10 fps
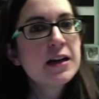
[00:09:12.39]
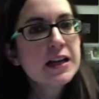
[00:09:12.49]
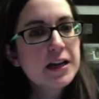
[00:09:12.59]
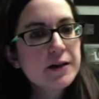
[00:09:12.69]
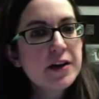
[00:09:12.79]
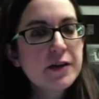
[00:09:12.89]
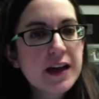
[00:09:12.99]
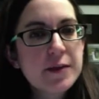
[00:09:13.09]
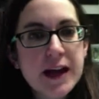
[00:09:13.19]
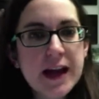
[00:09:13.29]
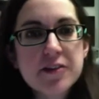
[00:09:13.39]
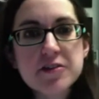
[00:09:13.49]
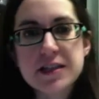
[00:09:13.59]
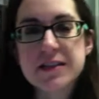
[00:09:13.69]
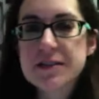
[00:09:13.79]
Here we go again, my
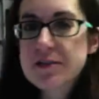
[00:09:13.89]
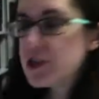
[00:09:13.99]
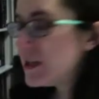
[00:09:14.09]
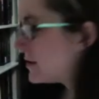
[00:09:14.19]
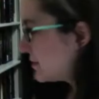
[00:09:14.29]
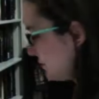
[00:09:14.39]
allergies. Jeez.